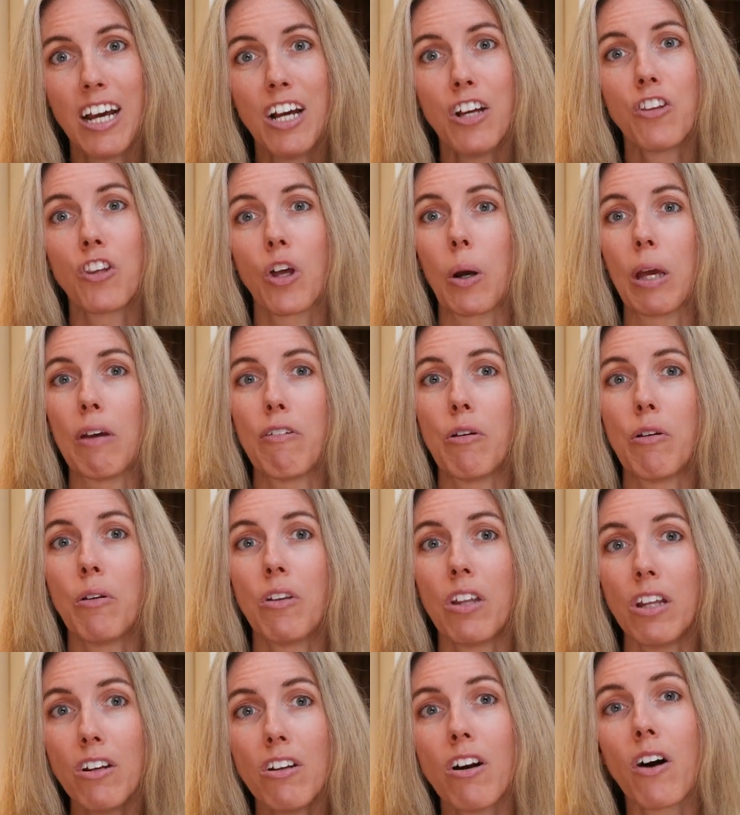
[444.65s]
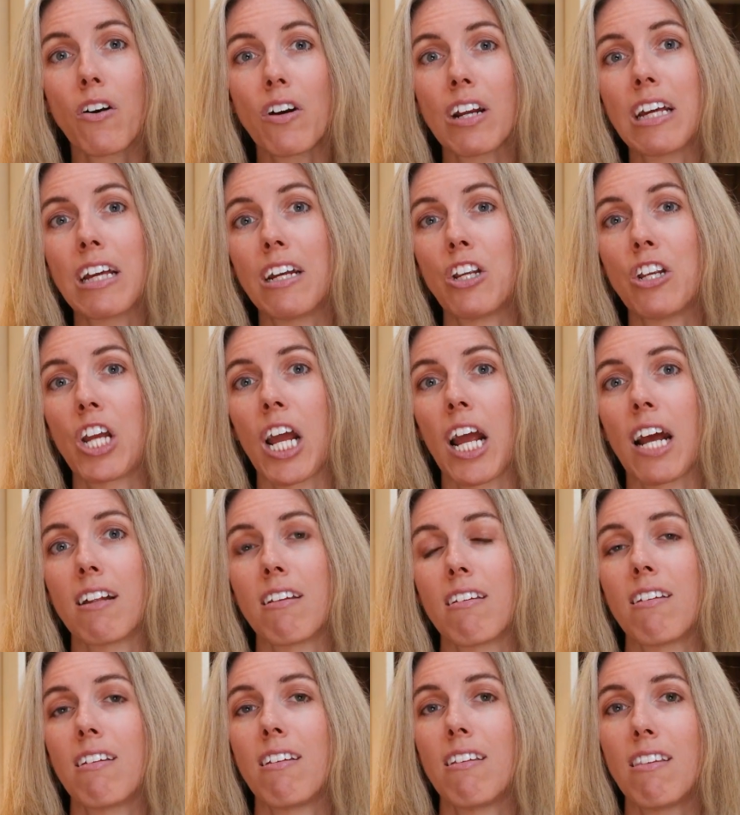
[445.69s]
So if you didn't already get a
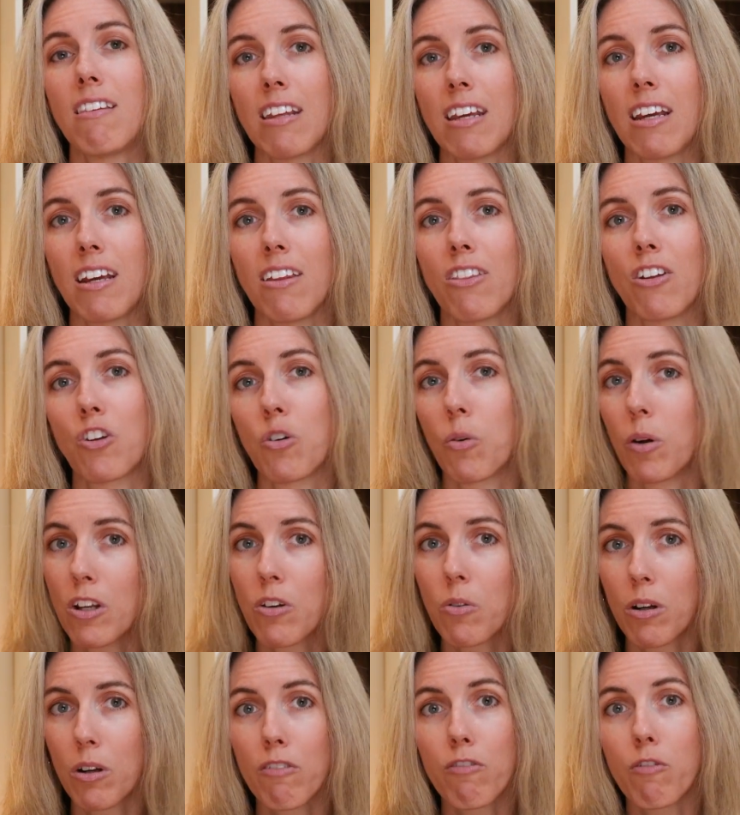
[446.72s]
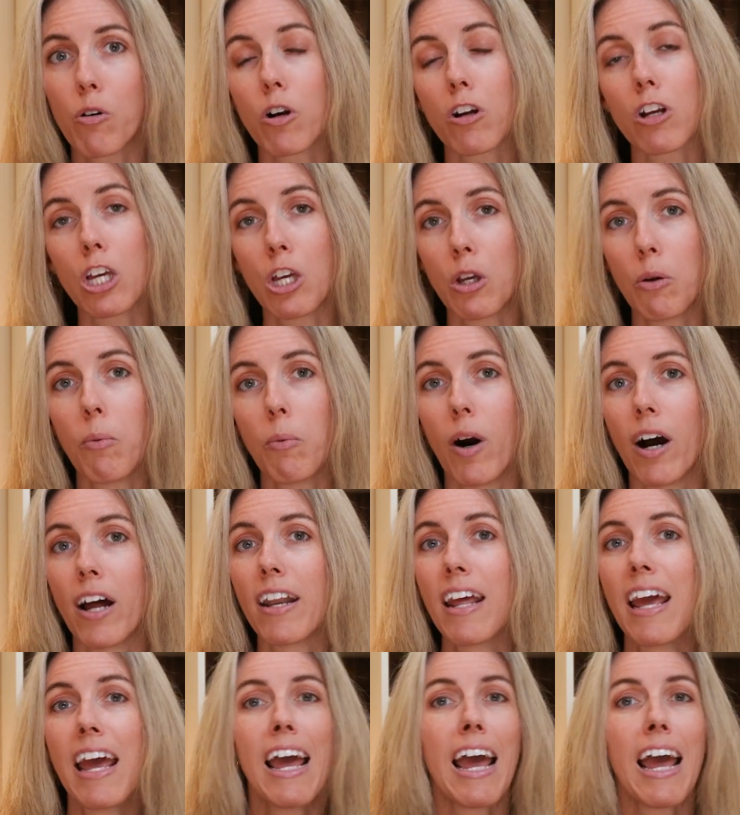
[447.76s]
chance to see the 2024 Q1